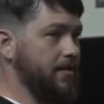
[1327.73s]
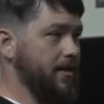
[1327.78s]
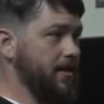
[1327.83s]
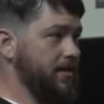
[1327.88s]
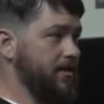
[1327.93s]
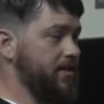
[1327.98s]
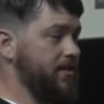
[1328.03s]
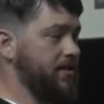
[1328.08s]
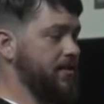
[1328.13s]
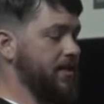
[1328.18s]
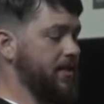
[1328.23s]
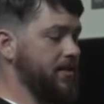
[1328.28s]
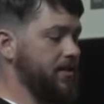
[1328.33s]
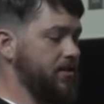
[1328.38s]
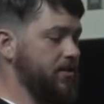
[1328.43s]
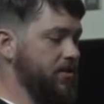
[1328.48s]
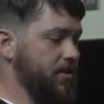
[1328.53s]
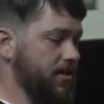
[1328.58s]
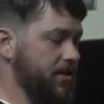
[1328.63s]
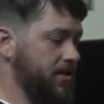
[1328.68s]
That's,
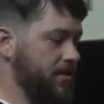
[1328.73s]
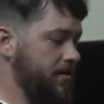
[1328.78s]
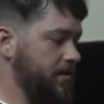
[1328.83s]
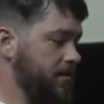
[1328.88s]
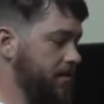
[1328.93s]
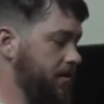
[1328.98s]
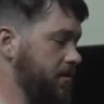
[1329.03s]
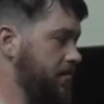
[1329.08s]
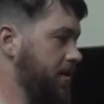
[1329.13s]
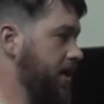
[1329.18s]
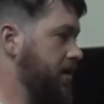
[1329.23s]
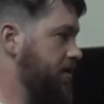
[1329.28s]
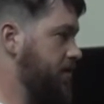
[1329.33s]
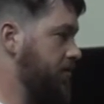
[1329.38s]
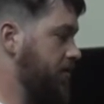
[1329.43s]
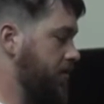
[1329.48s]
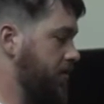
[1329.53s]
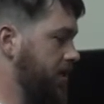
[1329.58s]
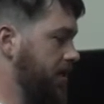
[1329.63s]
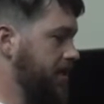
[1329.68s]
that's just your
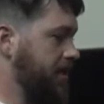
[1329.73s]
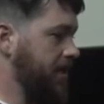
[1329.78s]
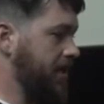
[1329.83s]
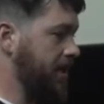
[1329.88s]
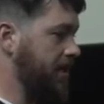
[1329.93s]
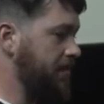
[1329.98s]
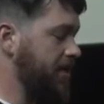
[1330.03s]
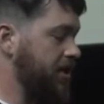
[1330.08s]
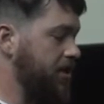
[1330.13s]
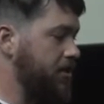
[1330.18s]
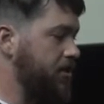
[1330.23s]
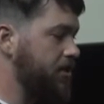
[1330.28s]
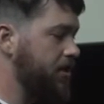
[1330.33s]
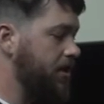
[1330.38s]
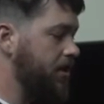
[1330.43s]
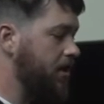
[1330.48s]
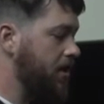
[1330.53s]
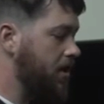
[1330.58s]
browser requesting an image.